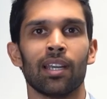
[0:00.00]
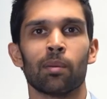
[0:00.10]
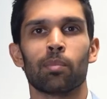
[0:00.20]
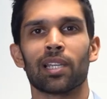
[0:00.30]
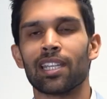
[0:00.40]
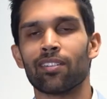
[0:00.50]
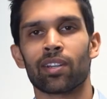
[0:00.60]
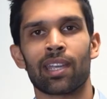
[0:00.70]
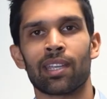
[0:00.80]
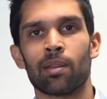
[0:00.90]
believe in
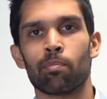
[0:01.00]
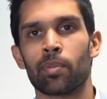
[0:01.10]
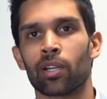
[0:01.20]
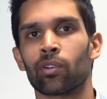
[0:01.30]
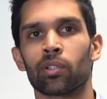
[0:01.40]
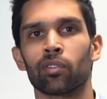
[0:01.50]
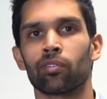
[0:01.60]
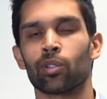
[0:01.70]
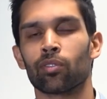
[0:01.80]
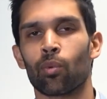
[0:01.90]
an empirical
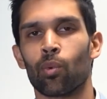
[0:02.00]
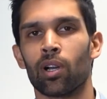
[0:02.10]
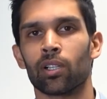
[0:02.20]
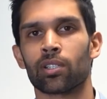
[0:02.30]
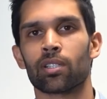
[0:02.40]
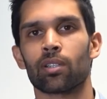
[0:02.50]
view of the world.